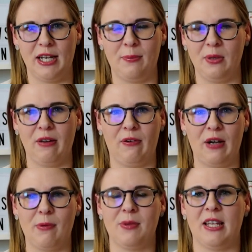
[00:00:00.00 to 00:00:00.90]
I believe her
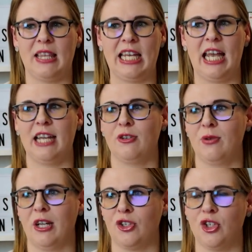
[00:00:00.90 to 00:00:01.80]
name was at the end, who
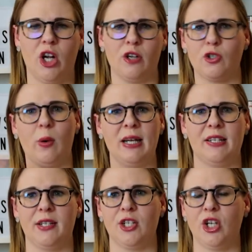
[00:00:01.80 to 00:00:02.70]
gets shot
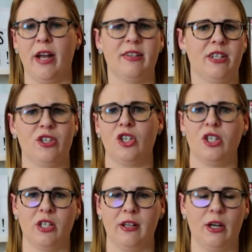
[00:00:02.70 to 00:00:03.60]
twice in the chest, and
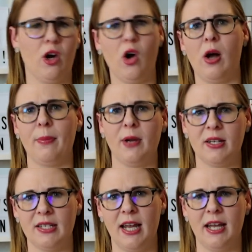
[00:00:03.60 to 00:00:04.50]
she's still like, oh, I'm
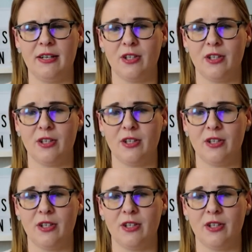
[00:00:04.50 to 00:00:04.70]
not dead.